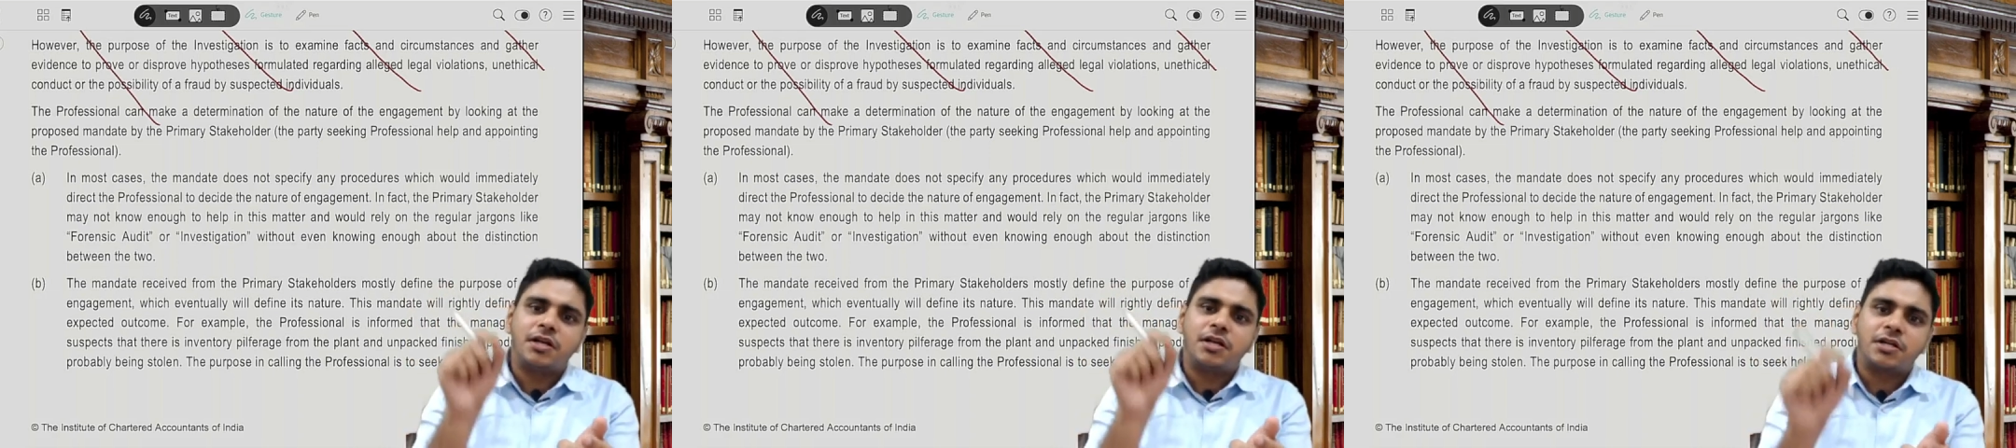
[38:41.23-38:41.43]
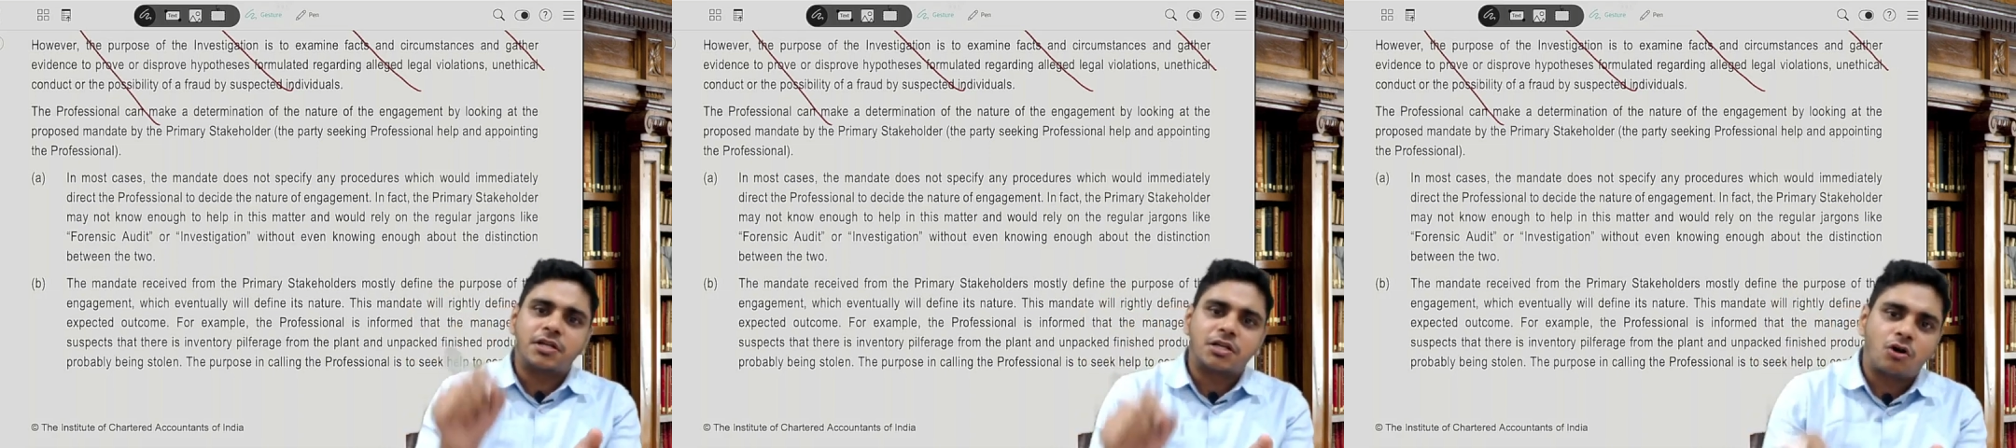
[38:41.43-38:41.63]

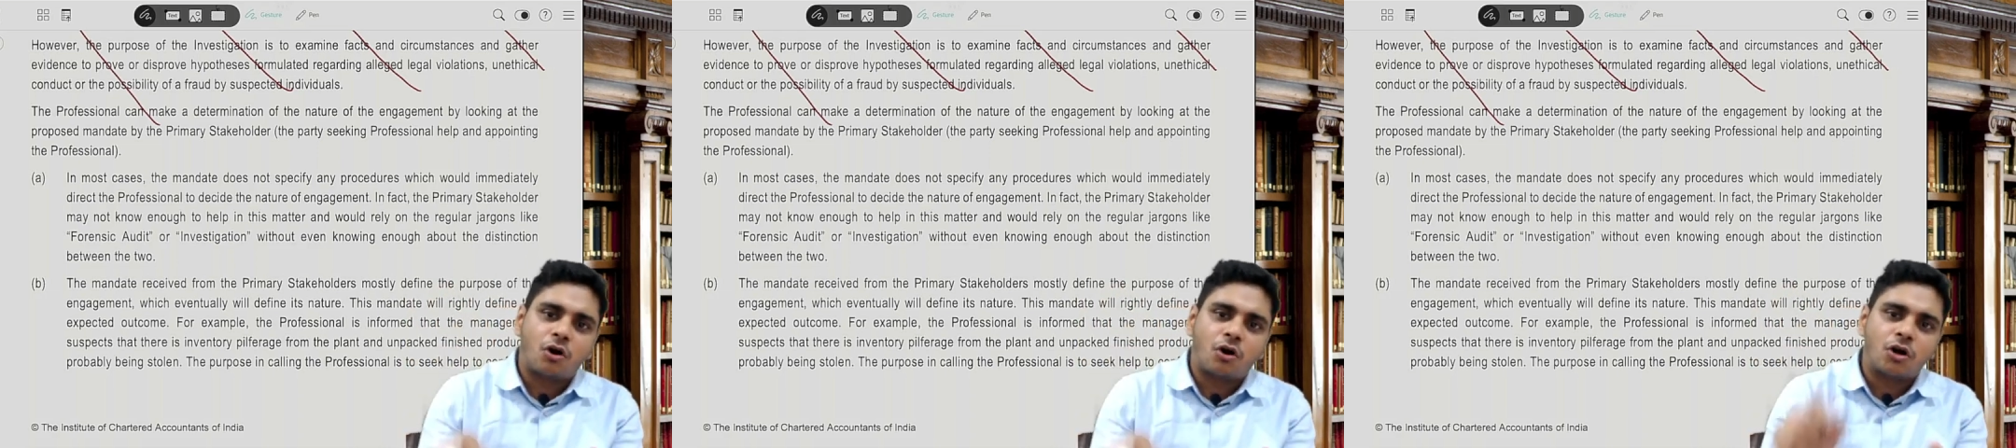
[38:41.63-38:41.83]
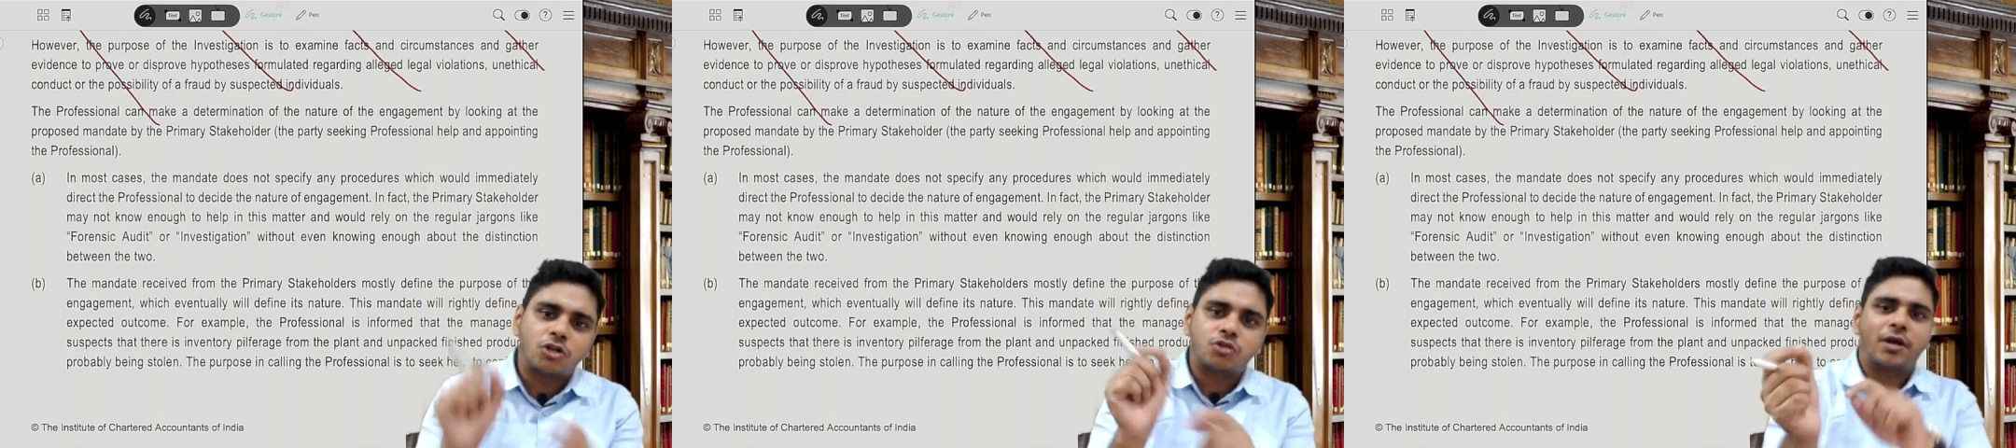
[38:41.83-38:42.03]

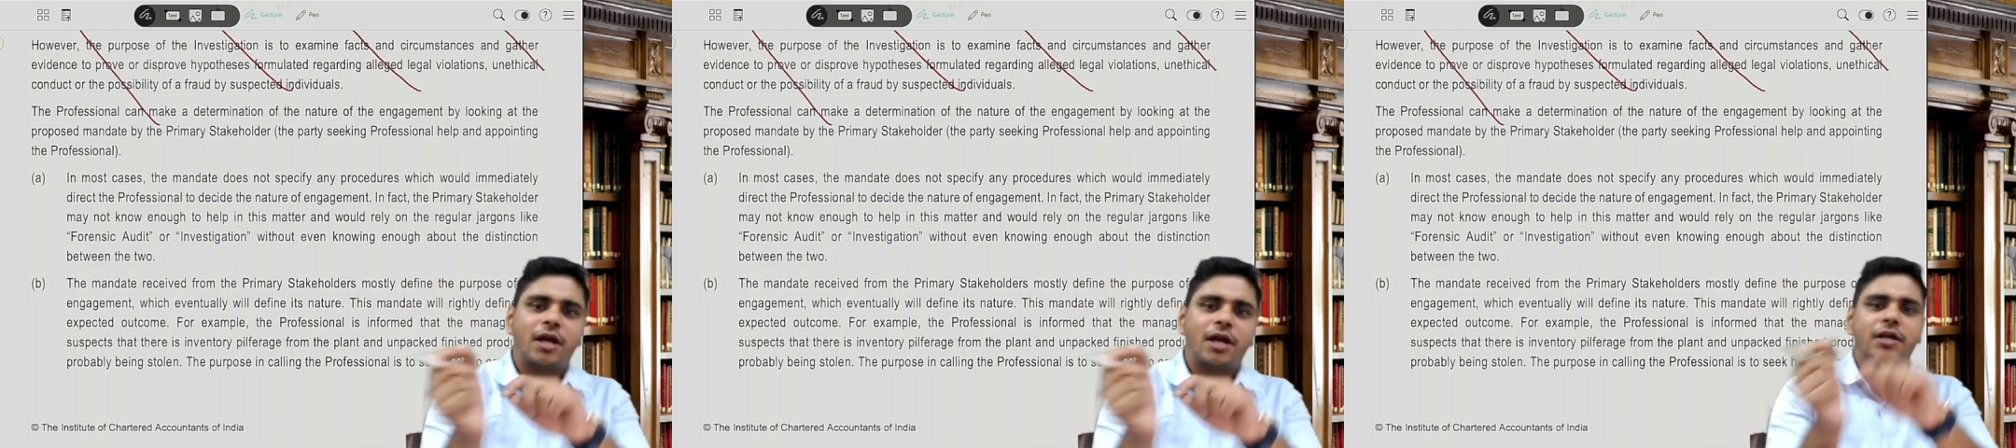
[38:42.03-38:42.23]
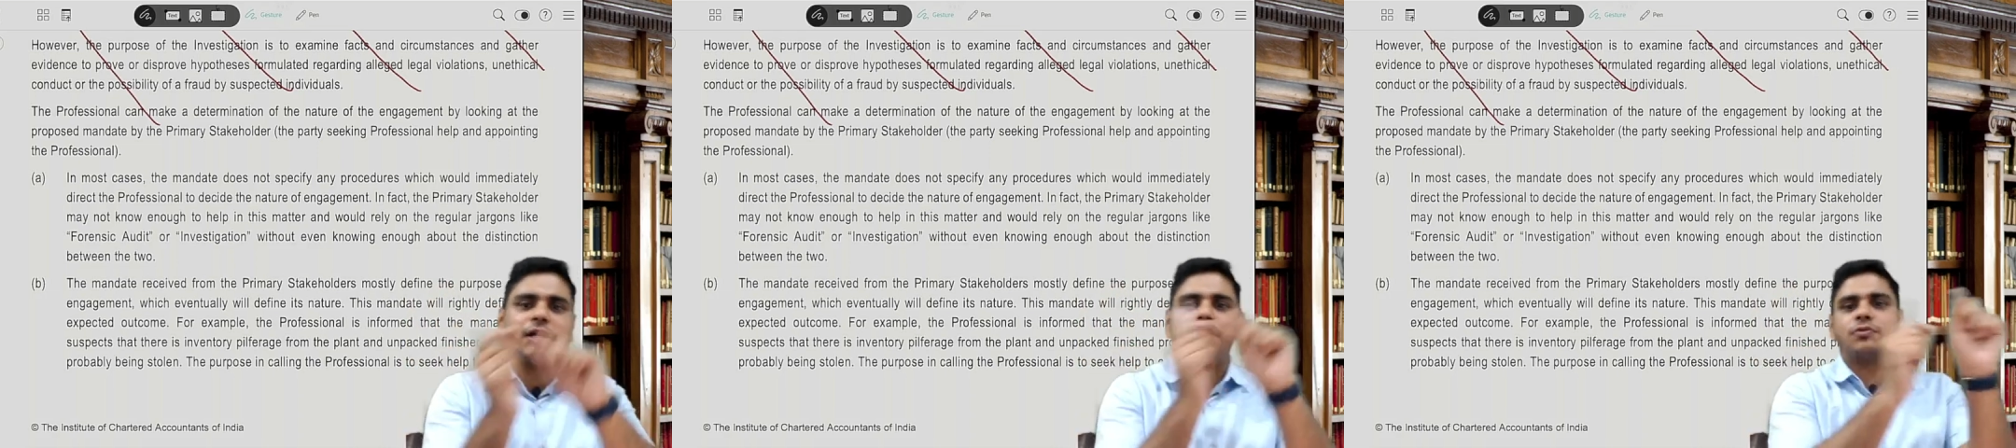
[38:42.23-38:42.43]
records to
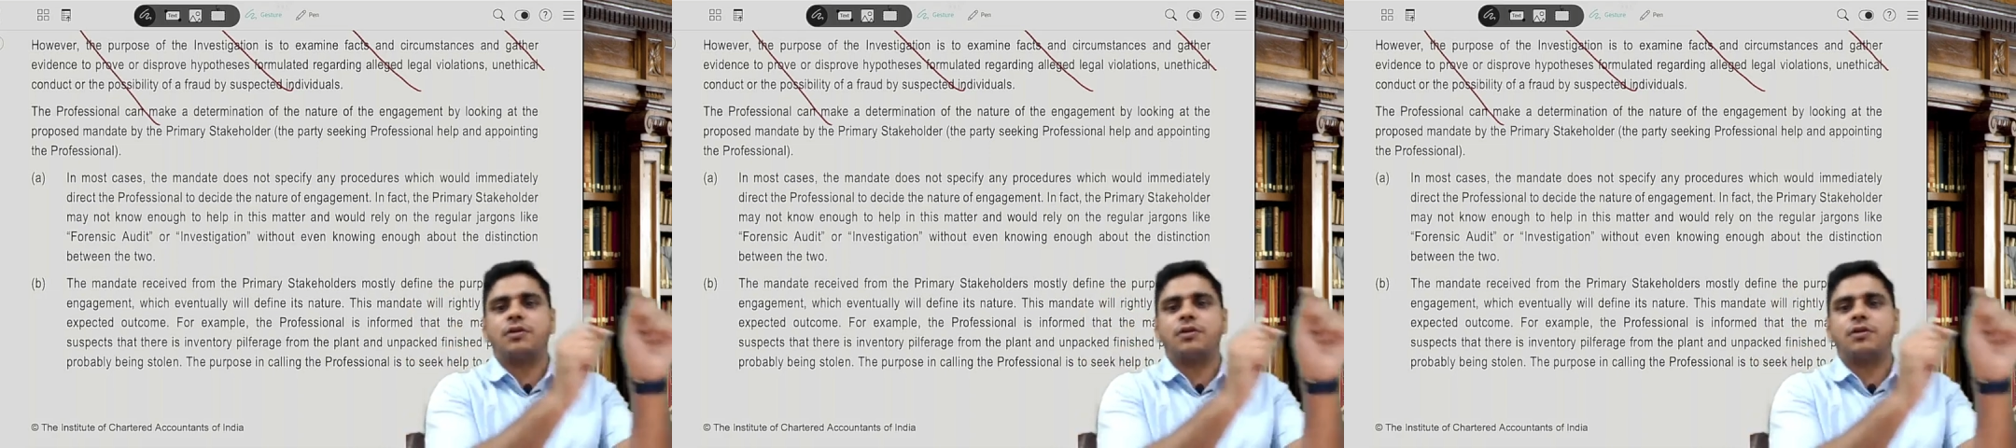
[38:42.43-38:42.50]
get into